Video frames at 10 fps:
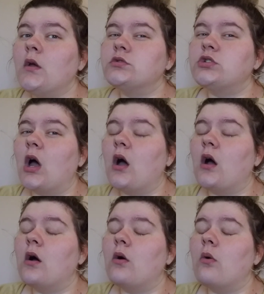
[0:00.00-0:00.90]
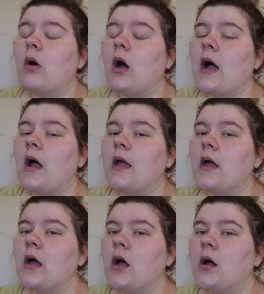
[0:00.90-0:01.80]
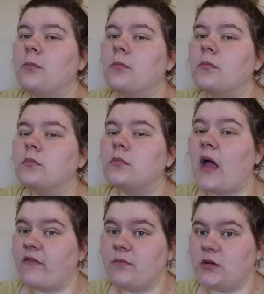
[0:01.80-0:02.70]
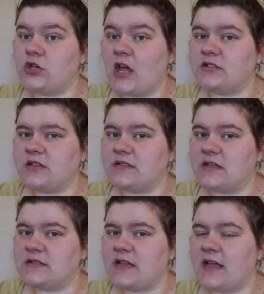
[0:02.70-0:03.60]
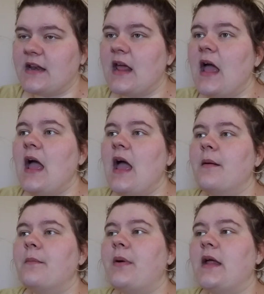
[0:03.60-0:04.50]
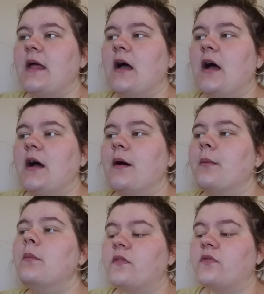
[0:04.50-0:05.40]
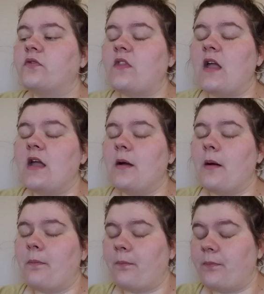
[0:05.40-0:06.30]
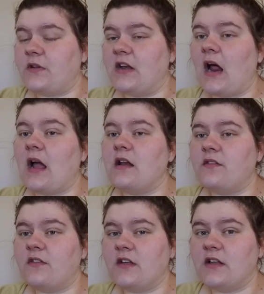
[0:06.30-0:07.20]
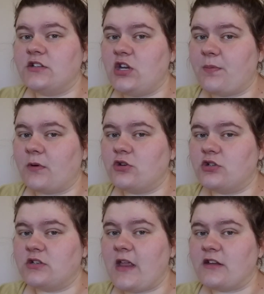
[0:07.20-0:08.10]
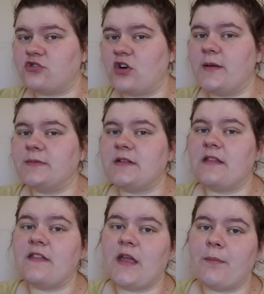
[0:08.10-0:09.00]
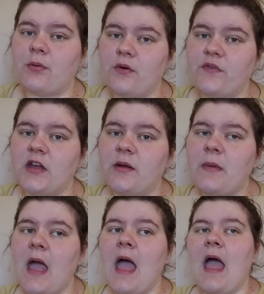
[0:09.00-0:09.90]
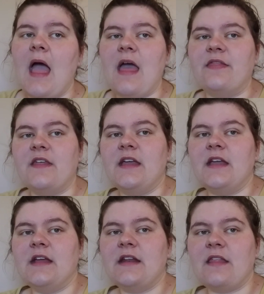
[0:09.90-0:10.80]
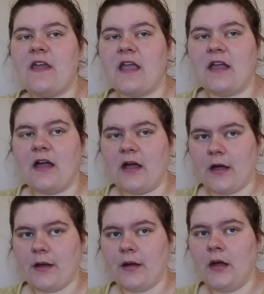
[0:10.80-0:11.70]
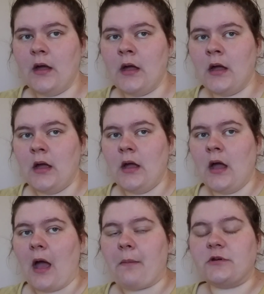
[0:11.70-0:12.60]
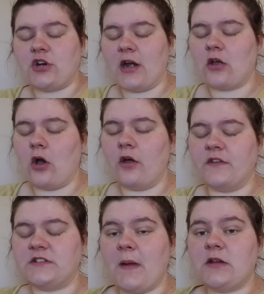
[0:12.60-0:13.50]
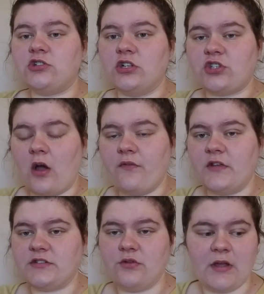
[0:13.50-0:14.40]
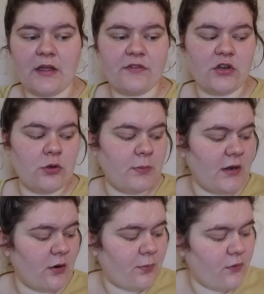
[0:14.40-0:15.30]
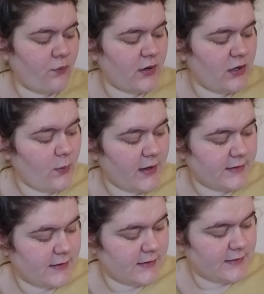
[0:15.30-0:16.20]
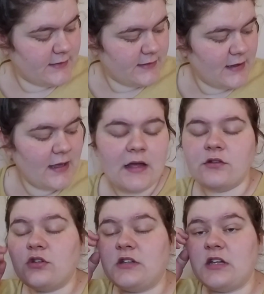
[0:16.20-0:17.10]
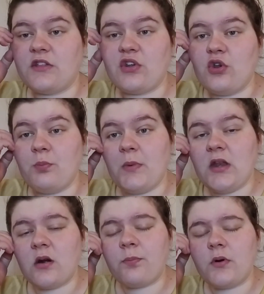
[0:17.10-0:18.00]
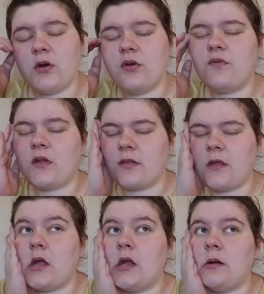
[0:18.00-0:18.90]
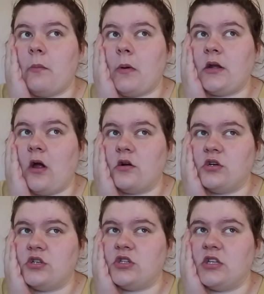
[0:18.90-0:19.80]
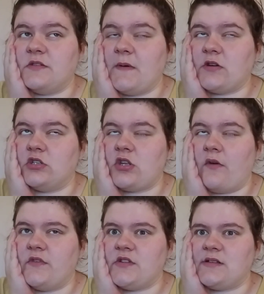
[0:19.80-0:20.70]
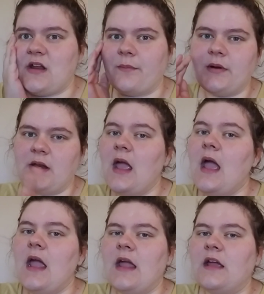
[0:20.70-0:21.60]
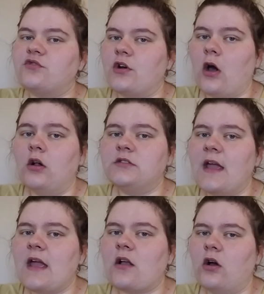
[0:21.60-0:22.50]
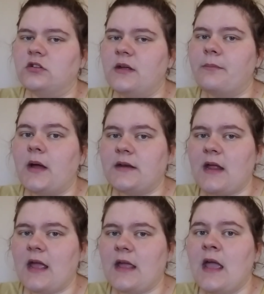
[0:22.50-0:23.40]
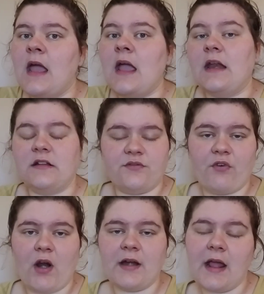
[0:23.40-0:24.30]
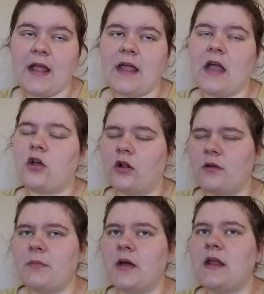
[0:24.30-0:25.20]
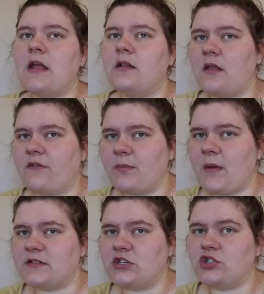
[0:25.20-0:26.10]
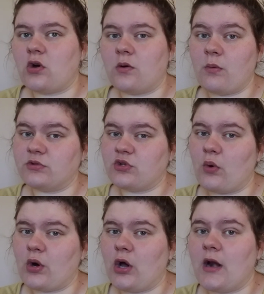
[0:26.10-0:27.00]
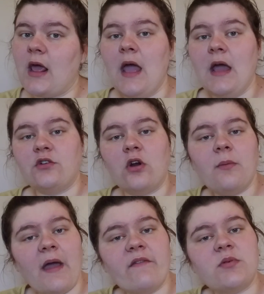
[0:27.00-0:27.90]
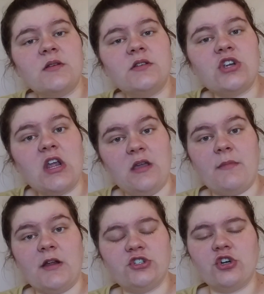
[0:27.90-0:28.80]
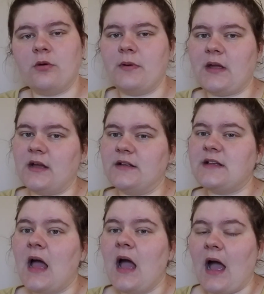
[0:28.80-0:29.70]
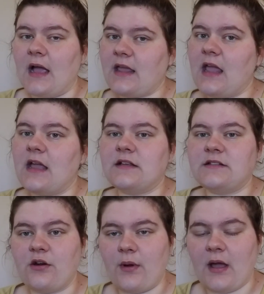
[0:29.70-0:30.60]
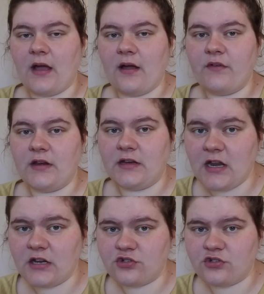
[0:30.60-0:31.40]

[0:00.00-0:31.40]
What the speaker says: So I haven't been testing since then. But they denied the cheaper test strips, and then they approved them. And then they, I've been trying to call the specialist office to get the new meter approved. What do you want? To get the new meter approved, and my doctor's, the specialist office, has not been answering all day. I called them Monday, and it's Friday. Called them Monday, left a message, told them what was going on. Told them I haven't been checking my sugar because I can't, because I don't have any test